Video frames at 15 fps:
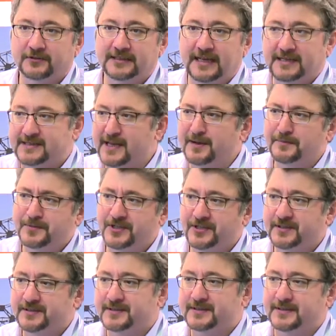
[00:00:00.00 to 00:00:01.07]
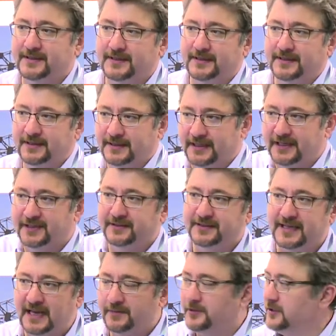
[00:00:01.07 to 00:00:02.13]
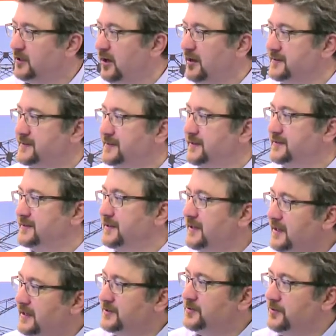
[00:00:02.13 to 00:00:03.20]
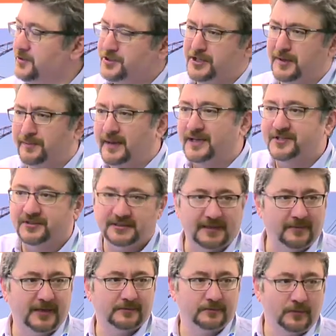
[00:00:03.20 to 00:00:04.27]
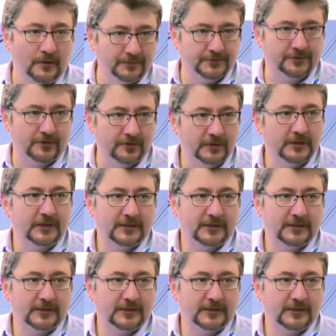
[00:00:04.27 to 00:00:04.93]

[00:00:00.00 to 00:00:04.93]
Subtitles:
the assumptions in cable constants. So Jean mentioned about MOMSO.